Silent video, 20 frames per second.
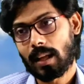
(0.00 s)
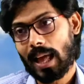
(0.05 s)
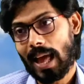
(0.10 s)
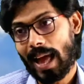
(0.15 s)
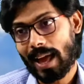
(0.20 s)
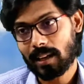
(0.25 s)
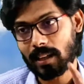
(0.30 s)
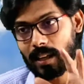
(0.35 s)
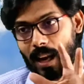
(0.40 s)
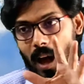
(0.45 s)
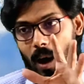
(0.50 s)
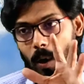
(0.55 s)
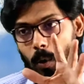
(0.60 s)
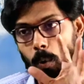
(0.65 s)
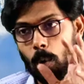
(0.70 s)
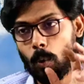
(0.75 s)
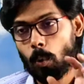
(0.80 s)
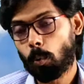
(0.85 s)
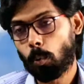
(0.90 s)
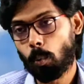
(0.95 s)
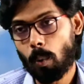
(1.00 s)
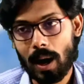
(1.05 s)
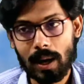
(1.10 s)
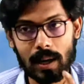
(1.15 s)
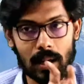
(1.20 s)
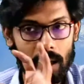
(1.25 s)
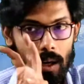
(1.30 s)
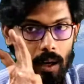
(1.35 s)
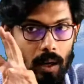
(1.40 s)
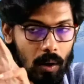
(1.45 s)
And now
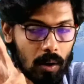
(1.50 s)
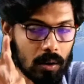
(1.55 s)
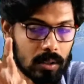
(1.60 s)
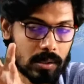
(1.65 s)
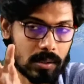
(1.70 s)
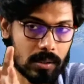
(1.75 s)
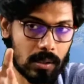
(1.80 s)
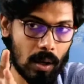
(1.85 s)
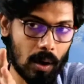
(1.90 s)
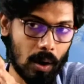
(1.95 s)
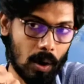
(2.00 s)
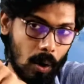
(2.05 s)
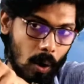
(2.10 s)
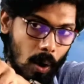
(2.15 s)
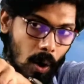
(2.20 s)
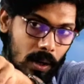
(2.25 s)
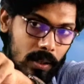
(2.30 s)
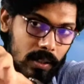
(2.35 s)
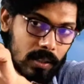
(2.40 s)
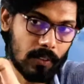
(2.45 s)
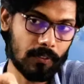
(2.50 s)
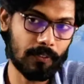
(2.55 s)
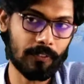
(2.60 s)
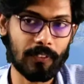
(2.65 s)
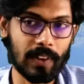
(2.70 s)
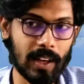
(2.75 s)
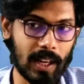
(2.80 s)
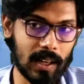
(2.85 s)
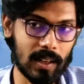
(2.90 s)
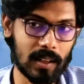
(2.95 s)
one looks on the
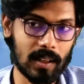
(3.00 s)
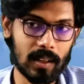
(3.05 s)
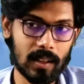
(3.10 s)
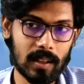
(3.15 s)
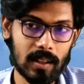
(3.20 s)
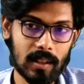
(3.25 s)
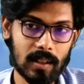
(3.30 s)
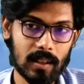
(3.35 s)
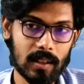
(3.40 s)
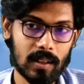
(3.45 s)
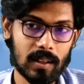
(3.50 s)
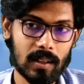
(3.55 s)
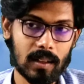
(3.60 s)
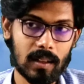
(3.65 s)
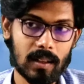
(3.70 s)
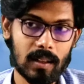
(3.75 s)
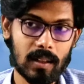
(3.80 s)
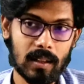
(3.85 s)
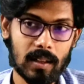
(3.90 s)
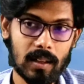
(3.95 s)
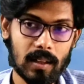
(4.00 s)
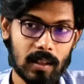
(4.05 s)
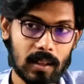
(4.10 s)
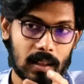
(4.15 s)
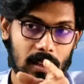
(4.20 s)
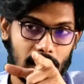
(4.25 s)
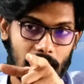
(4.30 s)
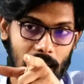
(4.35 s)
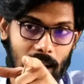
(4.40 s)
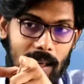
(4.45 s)
field.
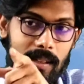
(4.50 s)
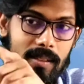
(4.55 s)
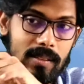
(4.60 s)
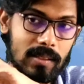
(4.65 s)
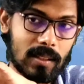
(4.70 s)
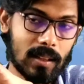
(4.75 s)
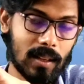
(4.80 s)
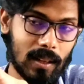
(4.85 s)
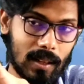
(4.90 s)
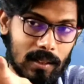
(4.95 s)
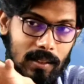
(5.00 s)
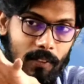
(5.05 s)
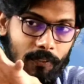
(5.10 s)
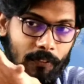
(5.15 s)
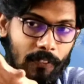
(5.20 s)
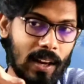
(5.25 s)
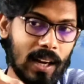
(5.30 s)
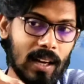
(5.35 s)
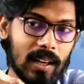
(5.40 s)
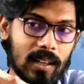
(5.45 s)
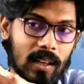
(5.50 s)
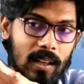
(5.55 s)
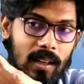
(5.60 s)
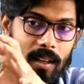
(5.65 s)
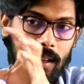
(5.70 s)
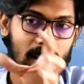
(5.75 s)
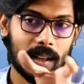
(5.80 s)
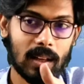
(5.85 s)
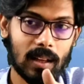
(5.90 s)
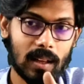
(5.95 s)
It's the field
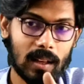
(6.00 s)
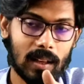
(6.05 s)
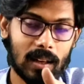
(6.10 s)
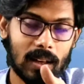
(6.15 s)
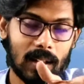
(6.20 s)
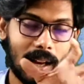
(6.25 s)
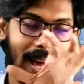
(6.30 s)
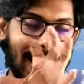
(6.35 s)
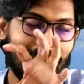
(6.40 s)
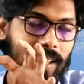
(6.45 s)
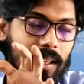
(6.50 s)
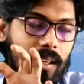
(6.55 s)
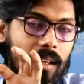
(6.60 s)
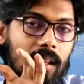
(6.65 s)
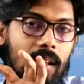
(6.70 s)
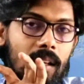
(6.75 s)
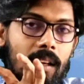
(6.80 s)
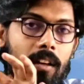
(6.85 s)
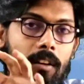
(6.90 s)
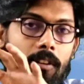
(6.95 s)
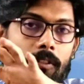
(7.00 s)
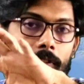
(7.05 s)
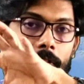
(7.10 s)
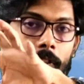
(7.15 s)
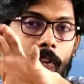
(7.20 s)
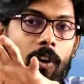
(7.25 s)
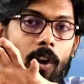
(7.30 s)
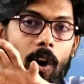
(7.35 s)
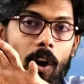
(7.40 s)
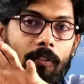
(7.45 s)
like
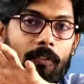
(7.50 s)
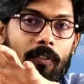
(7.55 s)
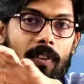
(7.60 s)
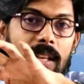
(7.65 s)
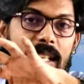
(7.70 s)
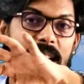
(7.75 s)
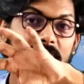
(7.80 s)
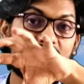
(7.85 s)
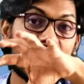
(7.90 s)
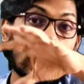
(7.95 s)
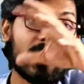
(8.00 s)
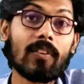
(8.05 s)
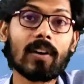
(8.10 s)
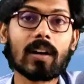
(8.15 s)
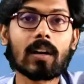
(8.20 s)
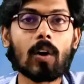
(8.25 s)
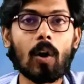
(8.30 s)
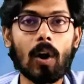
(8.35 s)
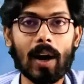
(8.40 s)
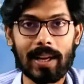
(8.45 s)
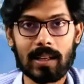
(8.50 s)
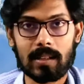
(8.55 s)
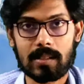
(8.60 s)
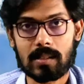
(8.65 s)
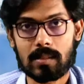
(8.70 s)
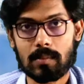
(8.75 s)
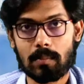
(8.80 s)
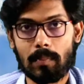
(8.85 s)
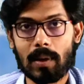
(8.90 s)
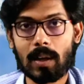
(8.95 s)
full of silver coins
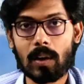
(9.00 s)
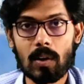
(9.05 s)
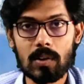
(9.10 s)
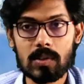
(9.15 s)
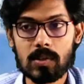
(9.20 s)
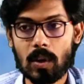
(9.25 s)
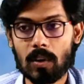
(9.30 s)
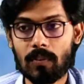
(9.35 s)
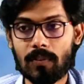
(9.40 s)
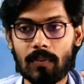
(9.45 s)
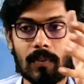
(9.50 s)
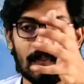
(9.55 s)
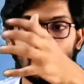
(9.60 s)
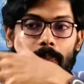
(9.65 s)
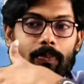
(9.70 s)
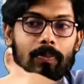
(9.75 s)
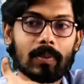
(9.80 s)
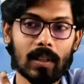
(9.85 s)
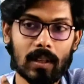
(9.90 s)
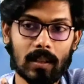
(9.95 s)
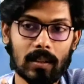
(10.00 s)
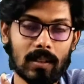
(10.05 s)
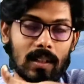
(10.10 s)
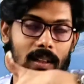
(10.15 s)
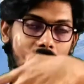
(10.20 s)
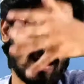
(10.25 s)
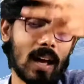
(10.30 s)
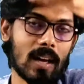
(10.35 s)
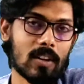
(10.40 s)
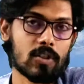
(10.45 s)
because of the
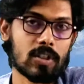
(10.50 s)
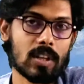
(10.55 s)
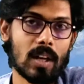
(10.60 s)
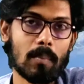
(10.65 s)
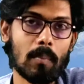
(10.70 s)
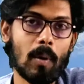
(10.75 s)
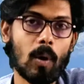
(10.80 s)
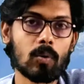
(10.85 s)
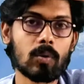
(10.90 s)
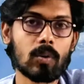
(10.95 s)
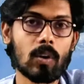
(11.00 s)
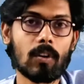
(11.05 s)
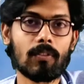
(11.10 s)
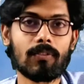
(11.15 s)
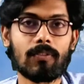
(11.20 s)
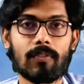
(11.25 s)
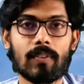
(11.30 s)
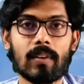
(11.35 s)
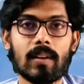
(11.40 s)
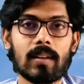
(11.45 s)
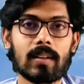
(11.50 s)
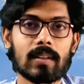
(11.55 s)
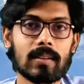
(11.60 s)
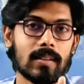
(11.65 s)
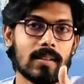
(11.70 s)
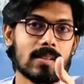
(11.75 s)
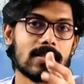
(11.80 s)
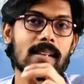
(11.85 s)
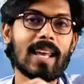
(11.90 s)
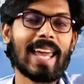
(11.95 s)
large amount of
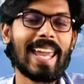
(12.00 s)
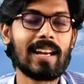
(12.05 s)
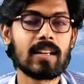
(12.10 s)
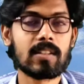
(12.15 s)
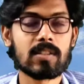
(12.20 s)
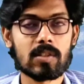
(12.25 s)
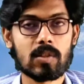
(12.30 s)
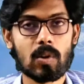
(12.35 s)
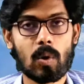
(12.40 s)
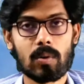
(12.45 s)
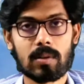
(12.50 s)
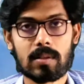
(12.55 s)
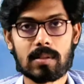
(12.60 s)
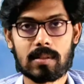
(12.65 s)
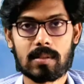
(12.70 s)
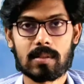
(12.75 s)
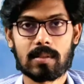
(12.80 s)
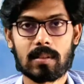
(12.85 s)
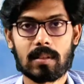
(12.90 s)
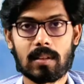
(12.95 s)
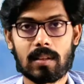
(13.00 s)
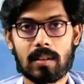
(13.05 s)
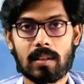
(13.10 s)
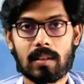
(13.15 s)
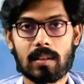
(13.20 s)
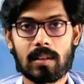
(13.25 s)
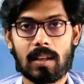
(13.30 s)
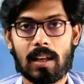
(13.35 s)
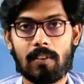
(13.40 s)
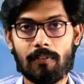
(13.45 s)
these hailstones.
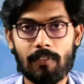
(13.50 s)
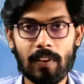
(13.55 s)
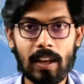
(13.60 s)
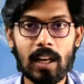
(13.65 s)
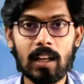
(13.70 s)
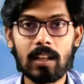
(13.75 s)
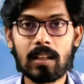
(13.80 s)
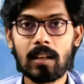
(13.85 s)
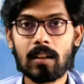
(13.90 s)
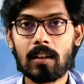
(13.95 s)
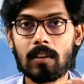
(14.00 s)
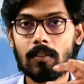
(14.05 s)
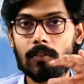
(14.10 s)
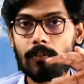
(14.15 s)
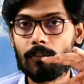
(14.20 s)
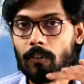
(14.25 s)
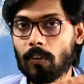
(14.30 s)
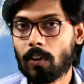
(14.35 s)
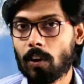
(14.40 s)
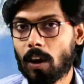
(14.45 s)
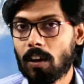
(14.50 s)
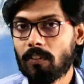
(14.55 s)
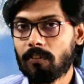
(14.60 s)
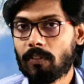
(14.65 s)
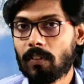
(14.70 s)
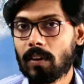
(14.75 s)
A field full of